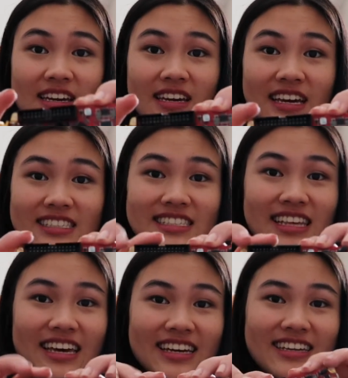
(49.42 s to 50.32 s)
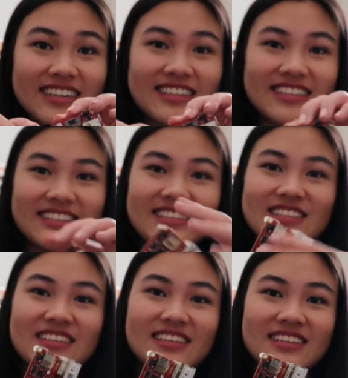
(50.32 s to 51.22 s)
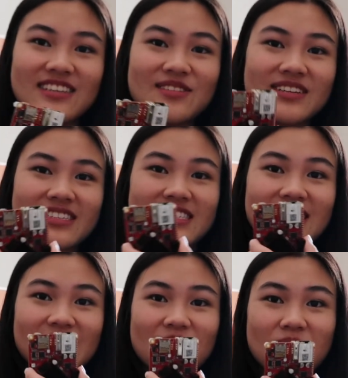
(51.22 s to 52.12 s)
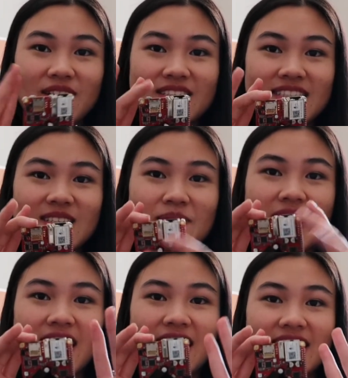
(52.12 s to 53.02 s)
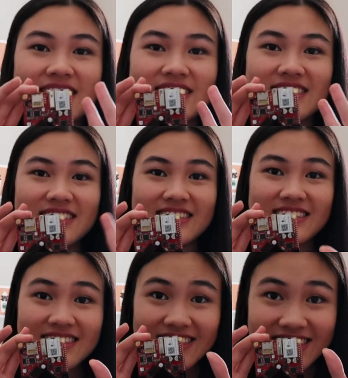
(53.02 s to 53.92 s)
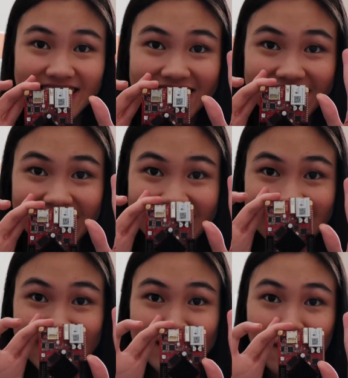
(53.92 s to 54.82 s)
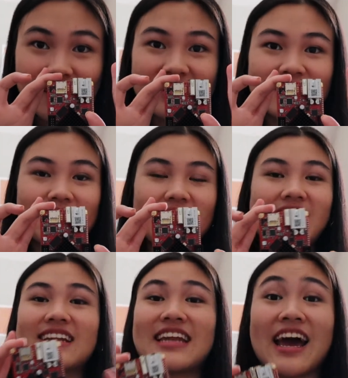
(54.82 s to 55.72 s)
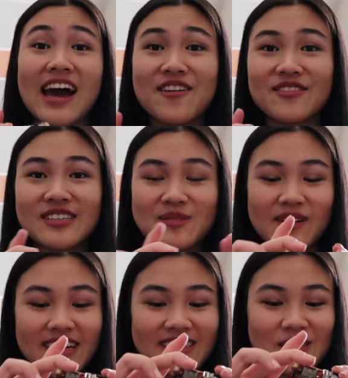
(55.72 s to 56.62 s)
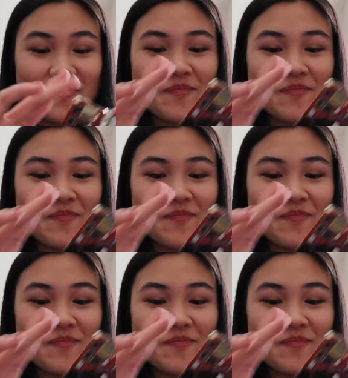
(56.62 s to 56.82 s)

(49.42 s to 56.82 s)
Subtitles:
It's like, you can see in comparison to my hand, it's like smaller than my hand, and I have really small hands.